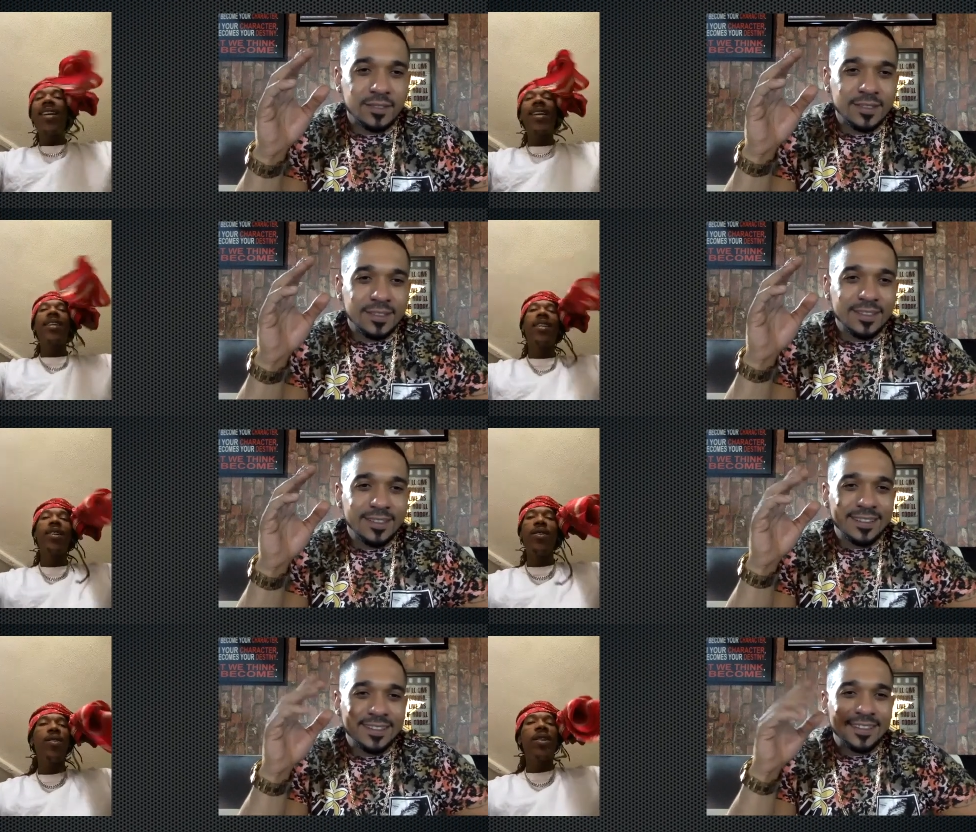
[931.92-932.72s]
Speaker 1: I'm
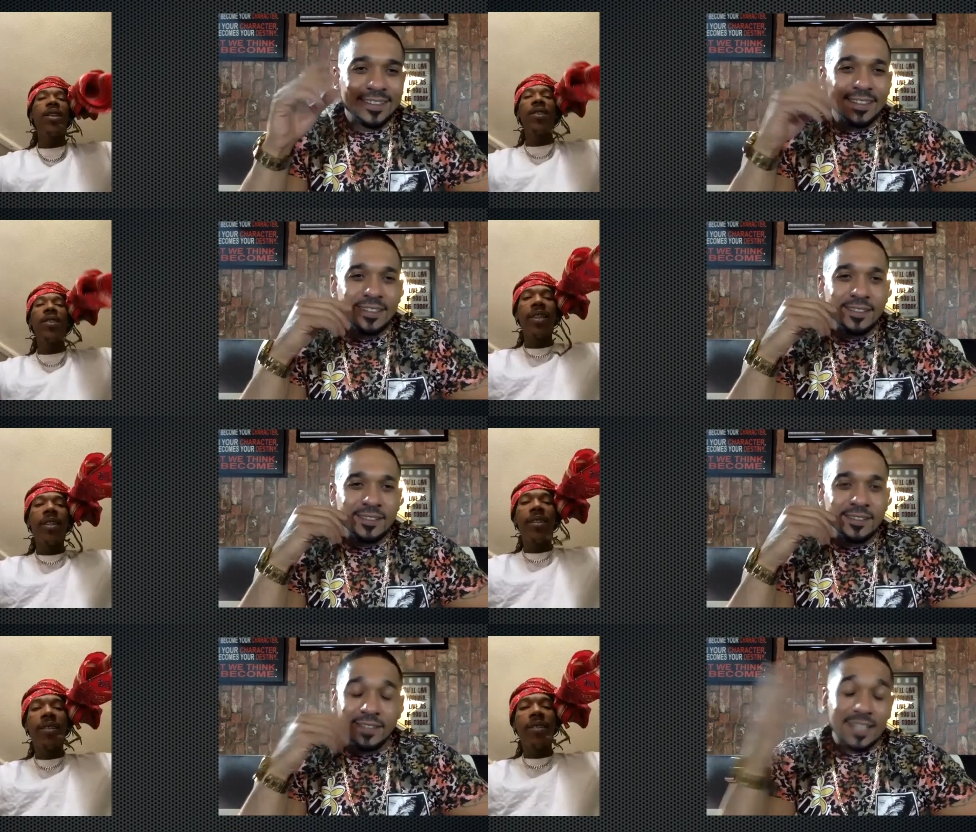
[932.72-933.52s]
going crazy.
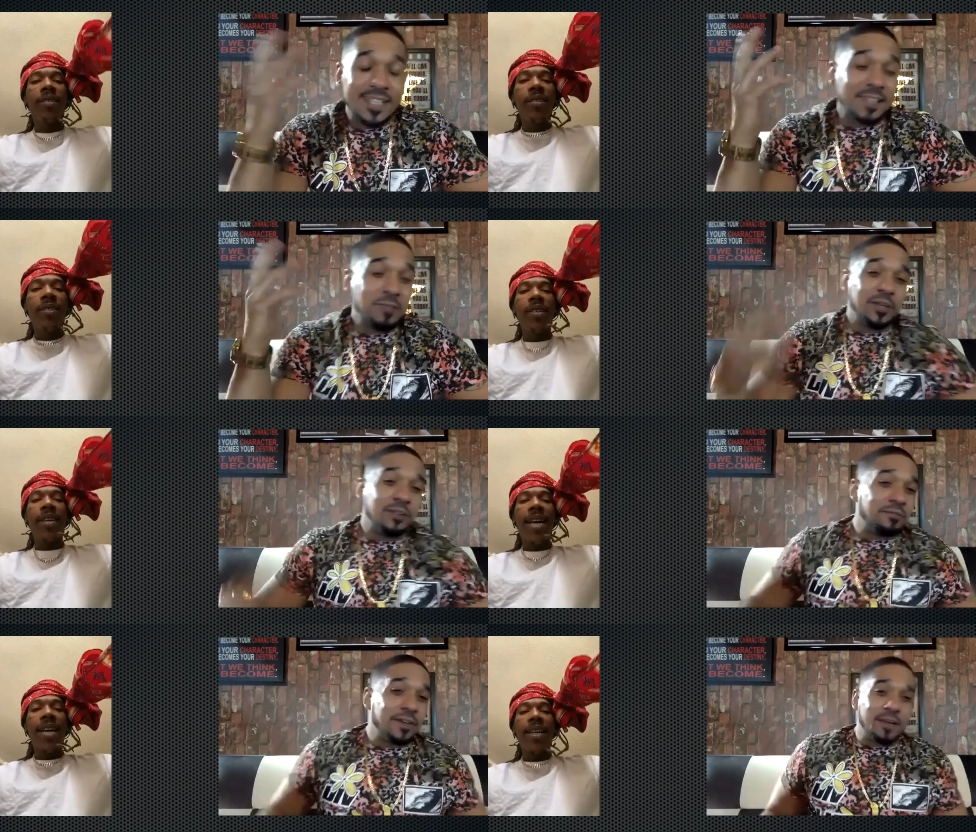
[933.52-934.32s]
That's how you
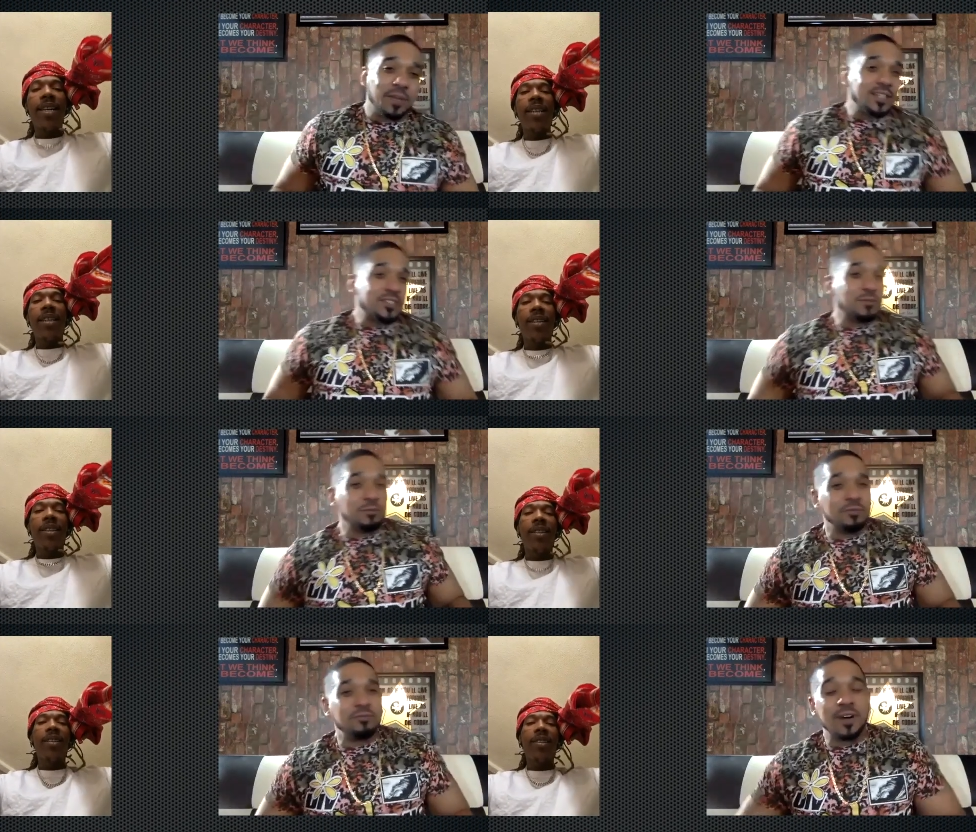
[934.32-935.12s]
build a fan base
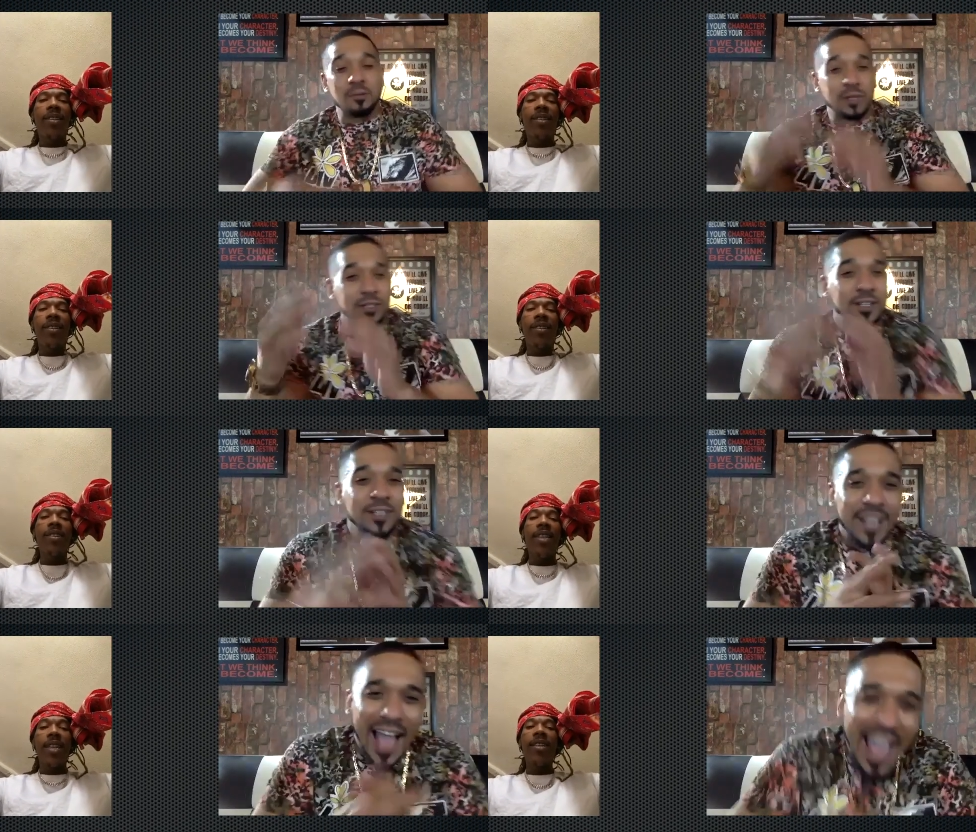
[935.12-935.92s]
too. Fucking with.
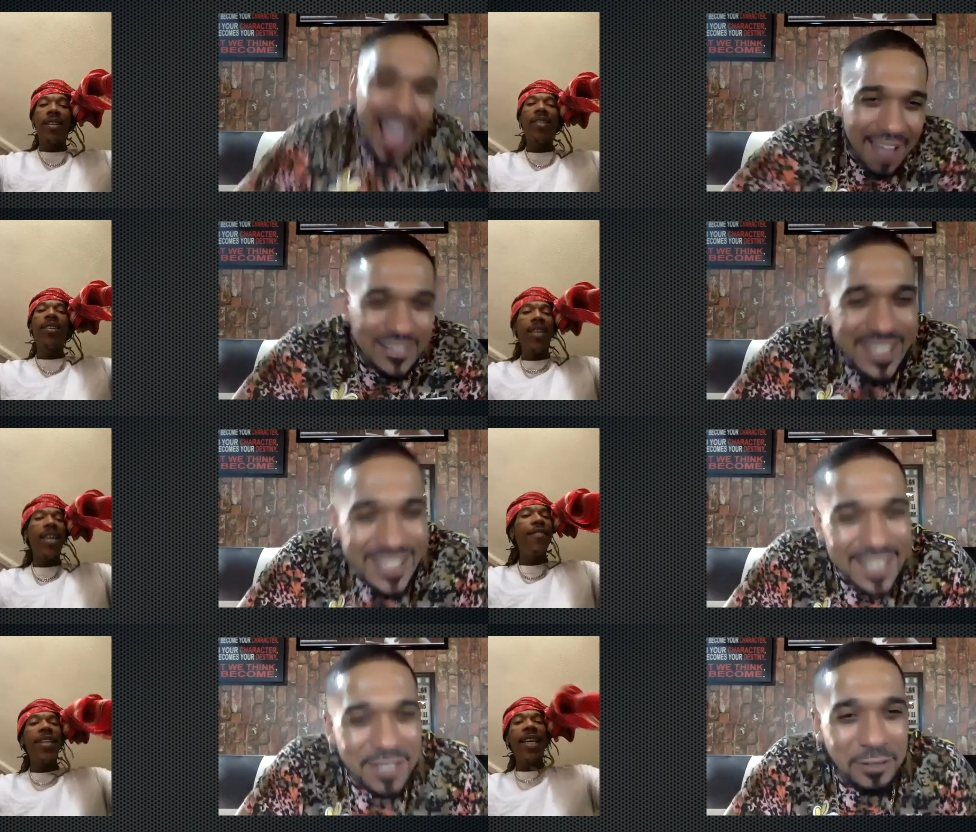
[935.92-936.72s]
I haven't
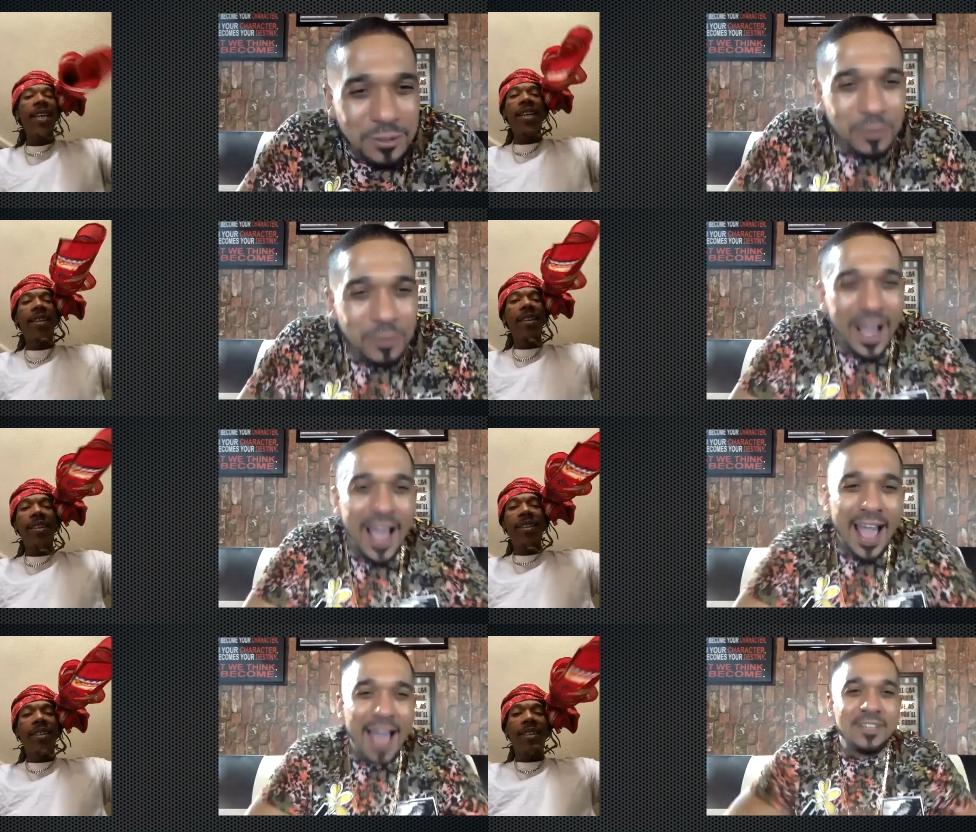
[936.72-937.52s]
seen you do. I
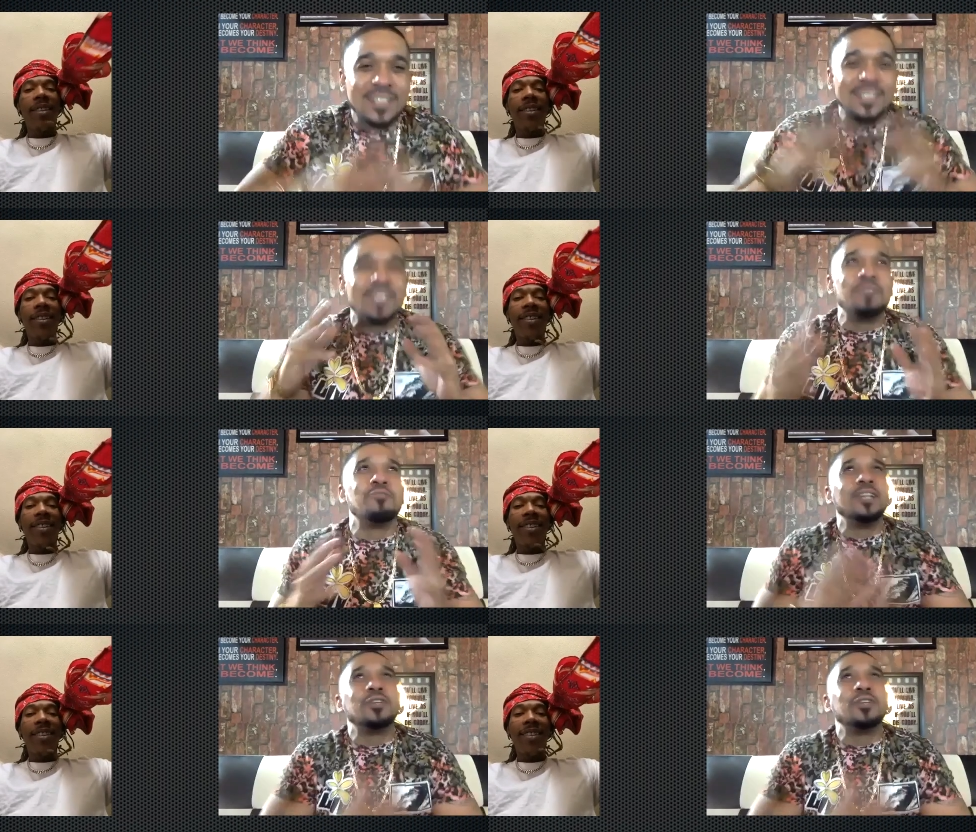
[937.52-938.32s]
haven't seen you
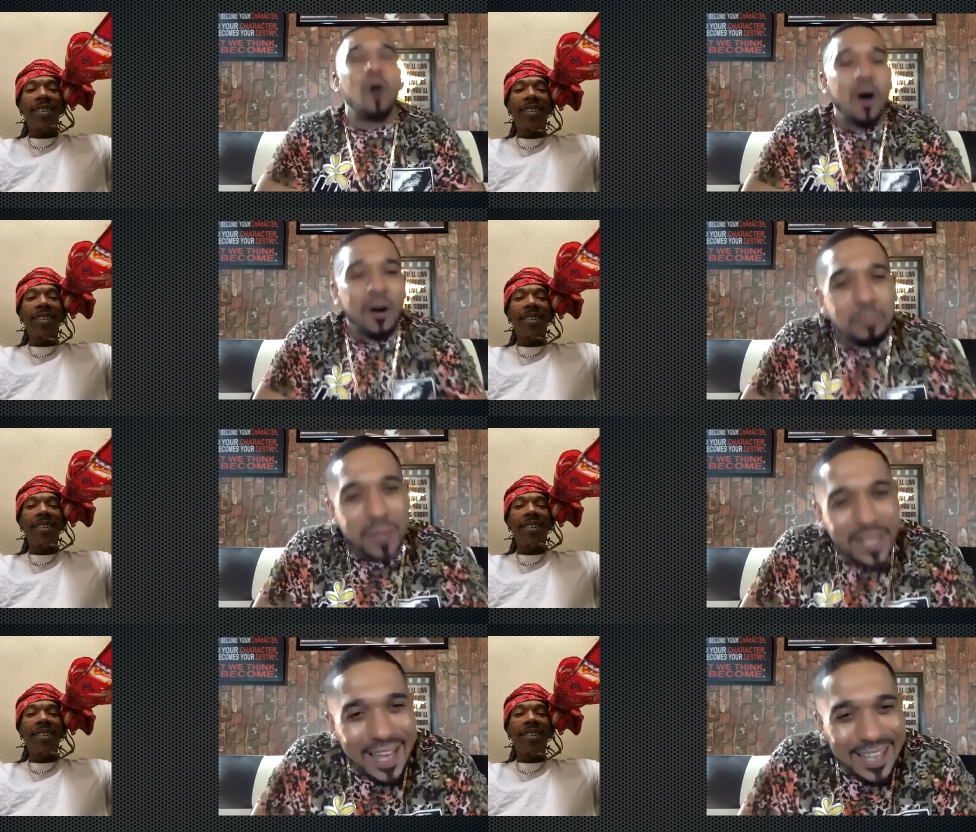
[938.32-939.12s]
really do
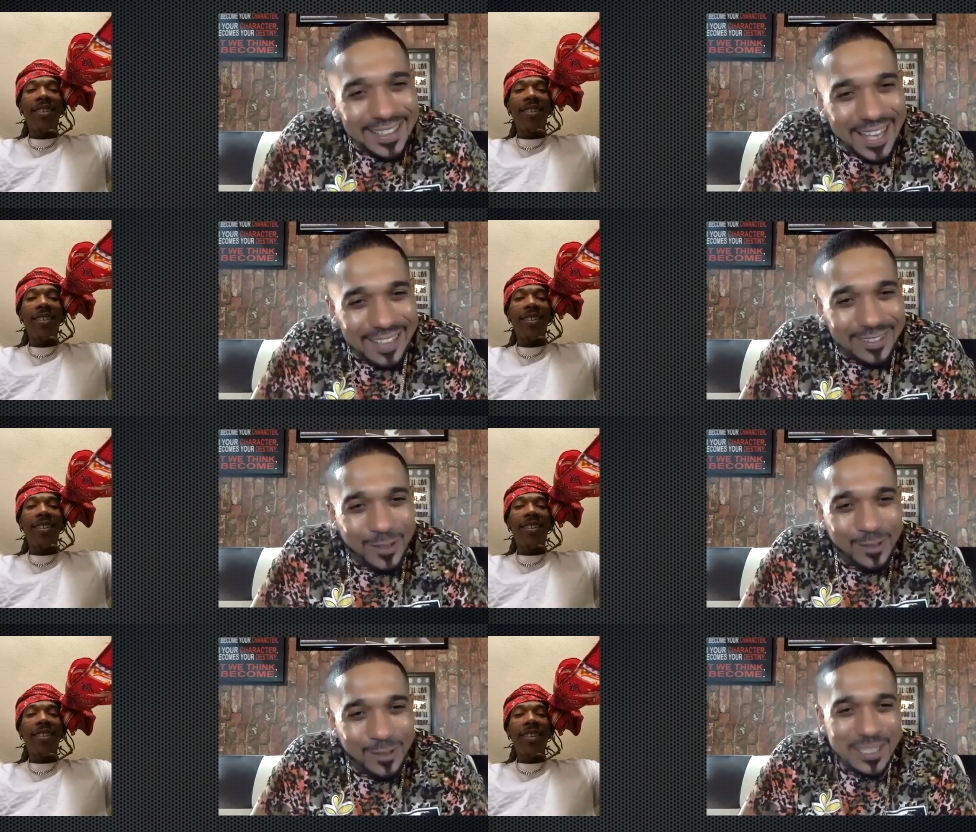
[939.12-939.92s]
R&B like that
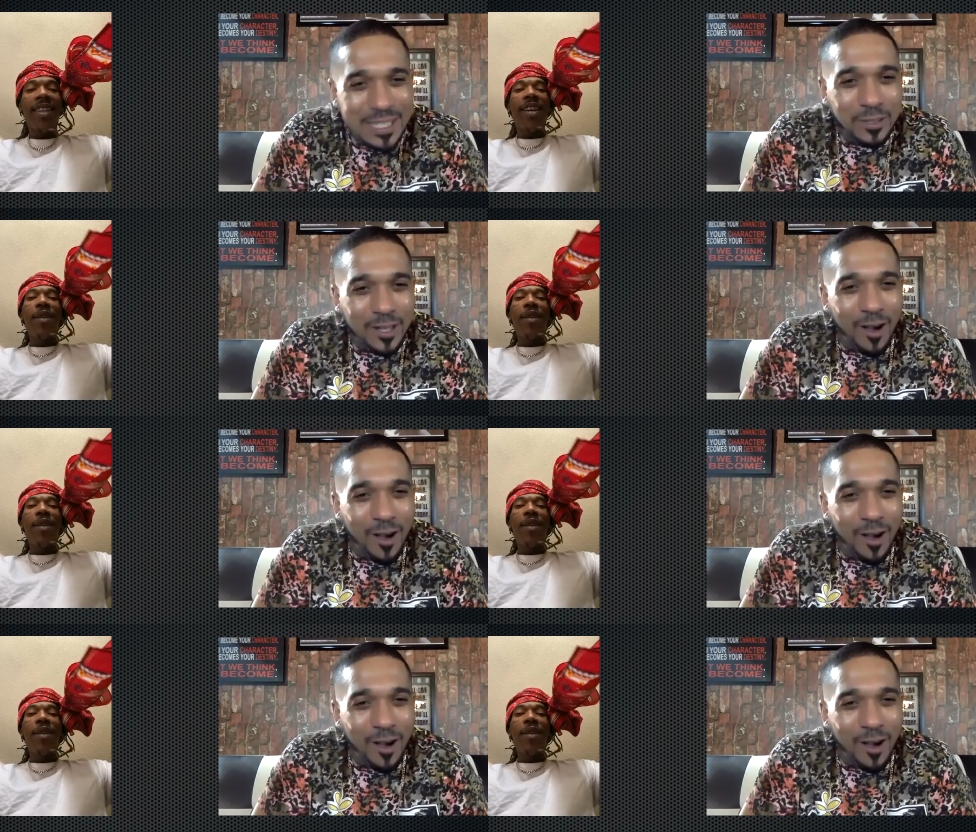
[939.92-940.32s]
though. What's up with the